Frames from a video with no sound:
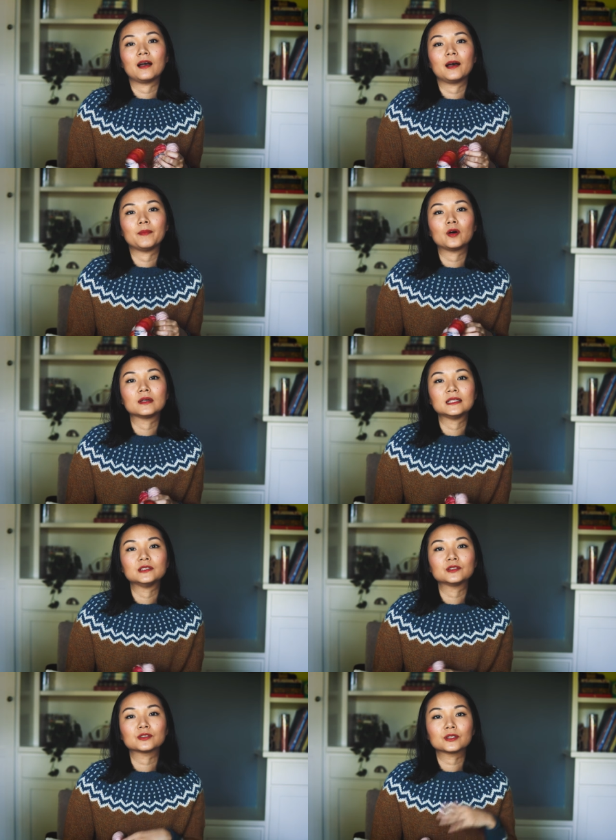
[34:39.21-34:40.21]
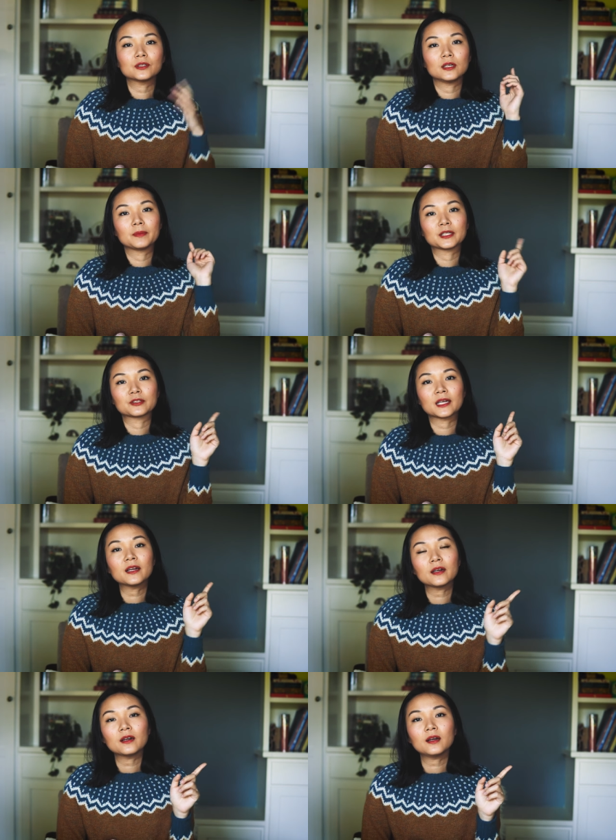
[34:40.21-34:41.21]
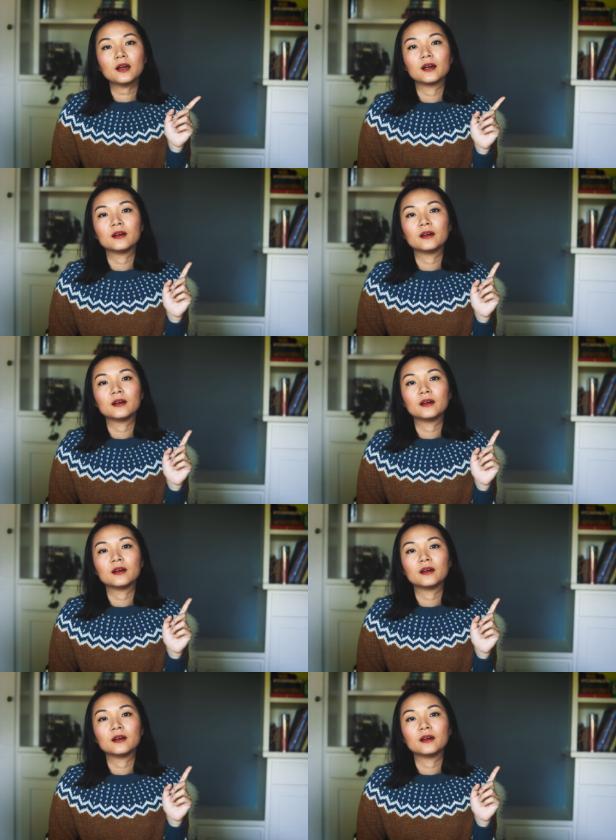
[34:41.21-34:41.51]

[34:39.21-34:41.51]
Um, I'll insert a picture here